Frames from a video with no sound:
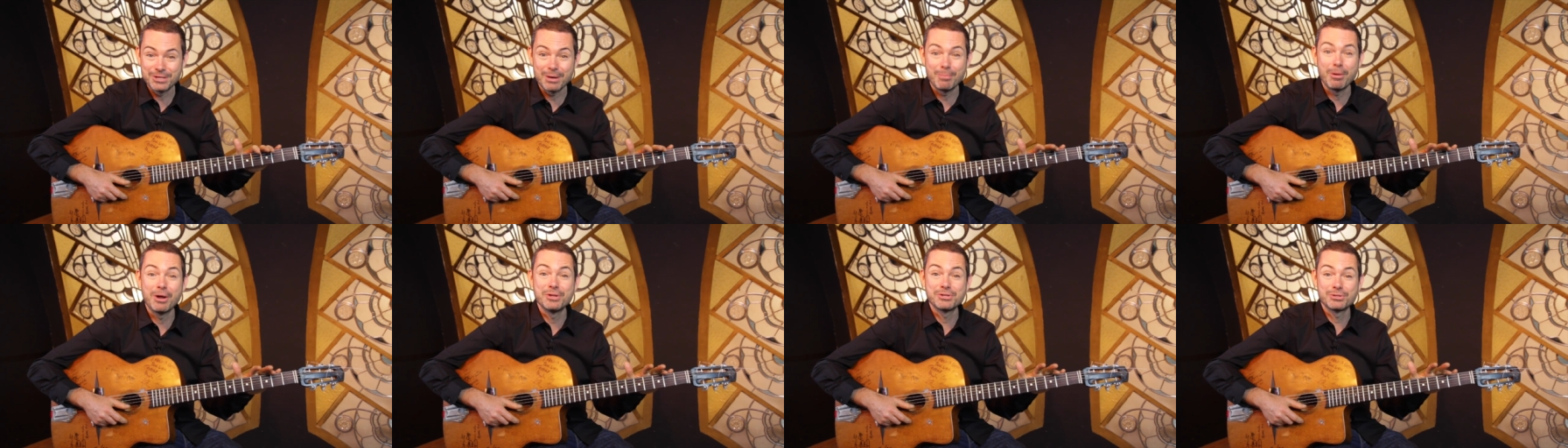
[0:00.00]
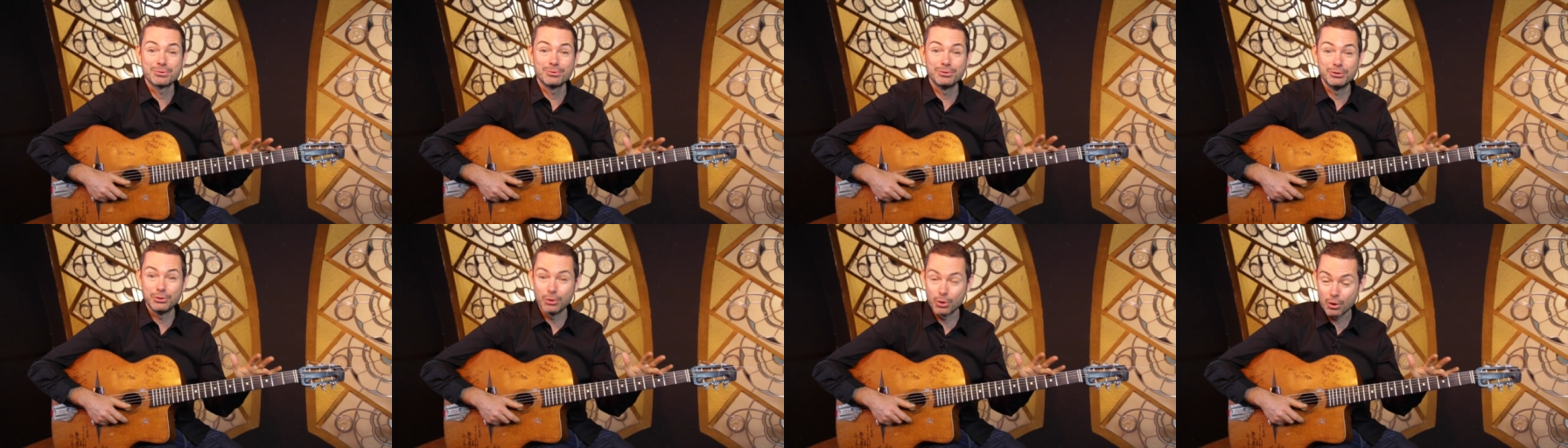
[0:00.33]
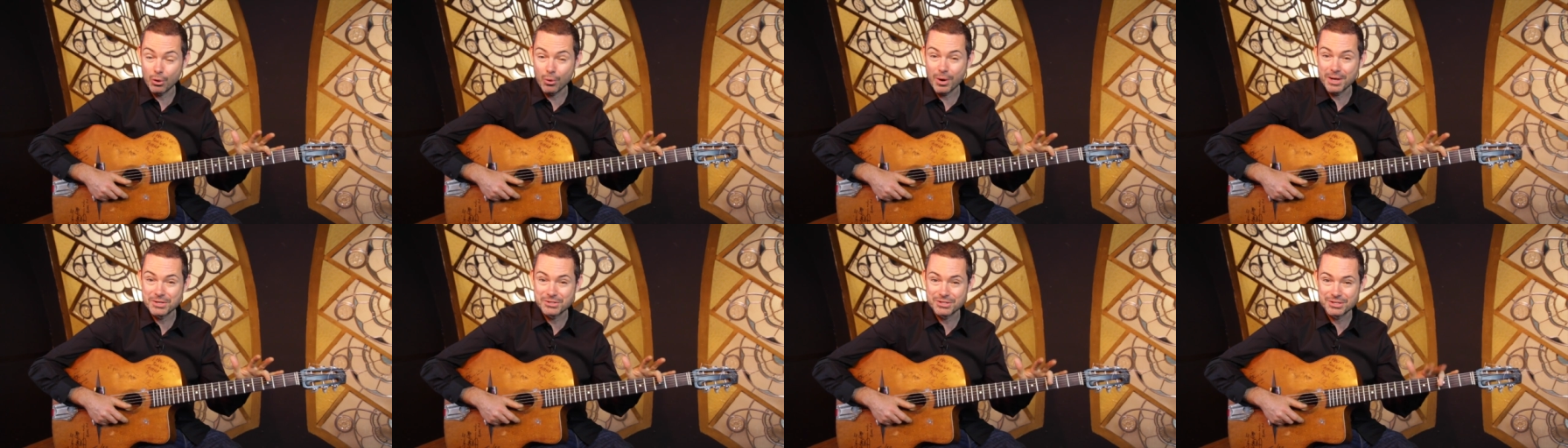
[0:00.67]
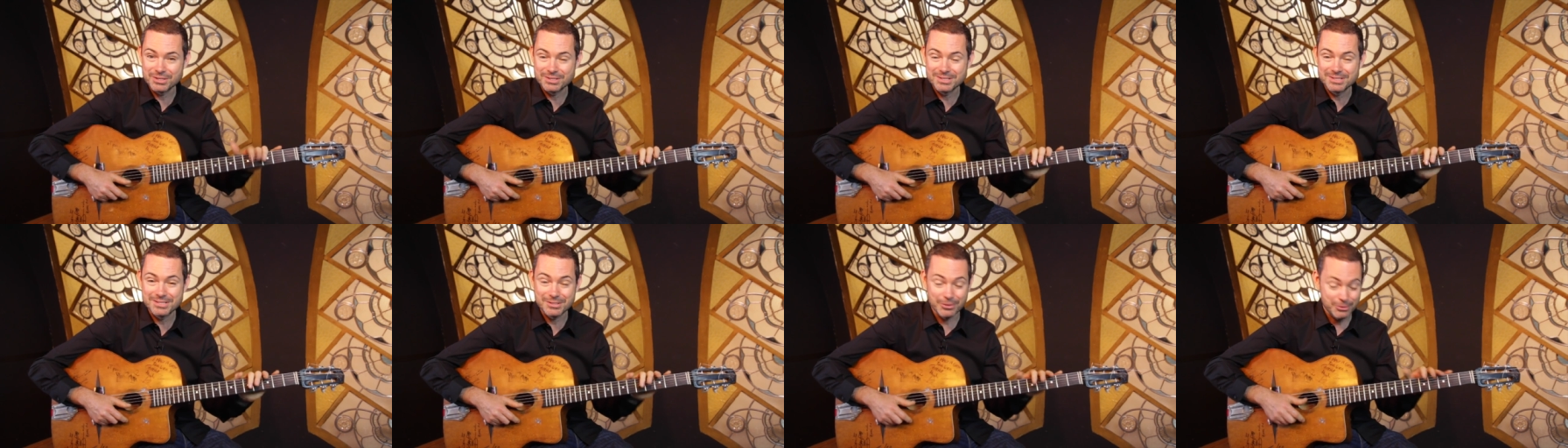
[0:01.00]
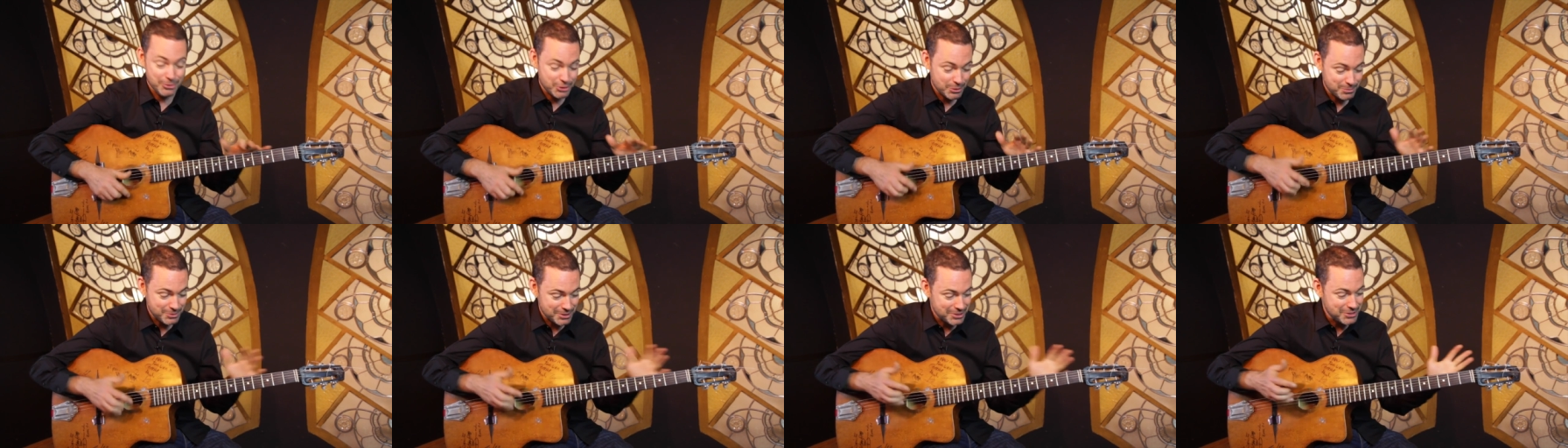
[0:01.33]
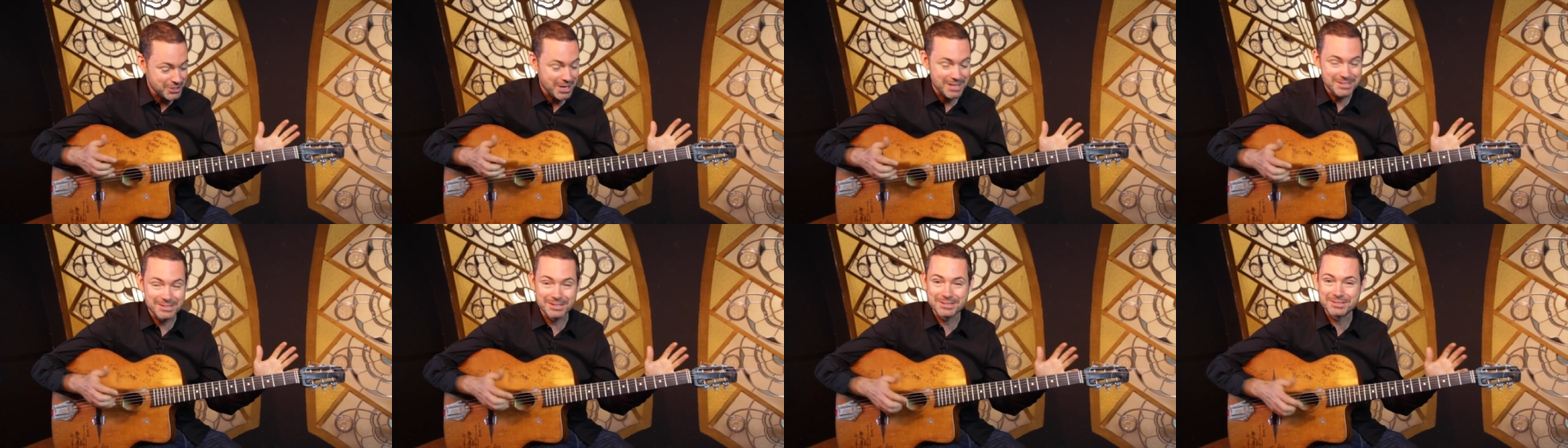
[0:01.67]
I'm answering your questions on gypsy
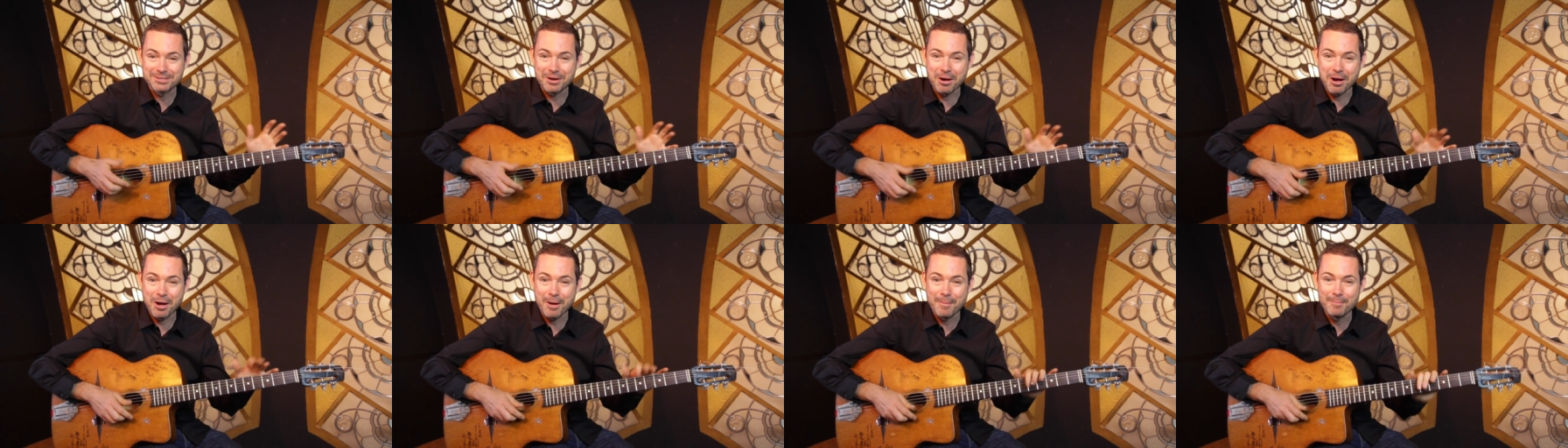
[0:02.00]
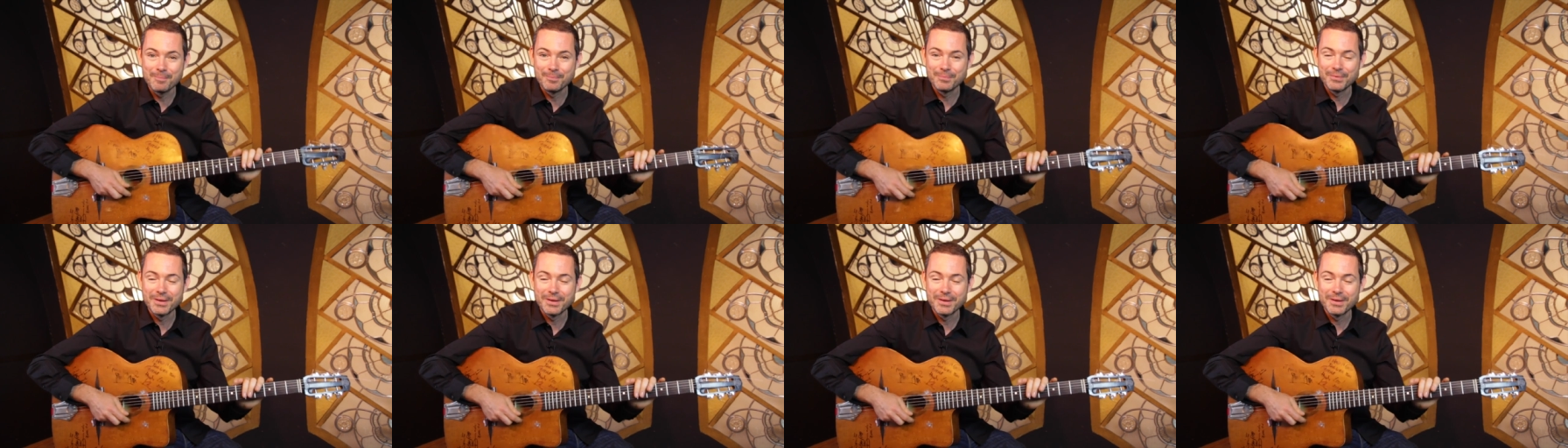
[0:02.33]
jazz guitar.